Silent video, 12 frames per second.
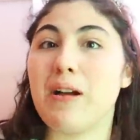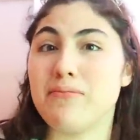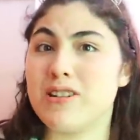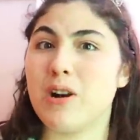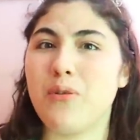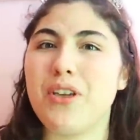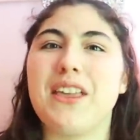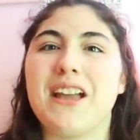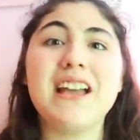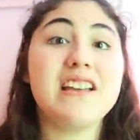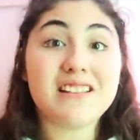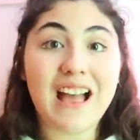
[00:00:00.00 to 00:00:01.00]
I'm done with
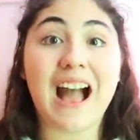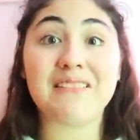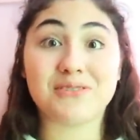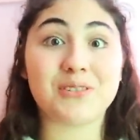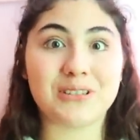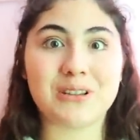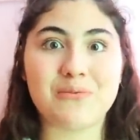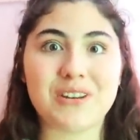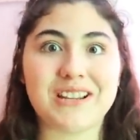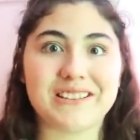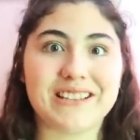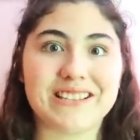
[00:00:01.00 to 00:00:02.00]
it. I'm totally
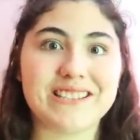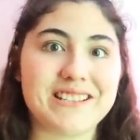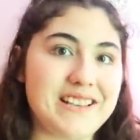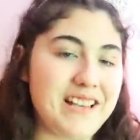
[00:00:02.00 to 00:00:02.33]
winning this.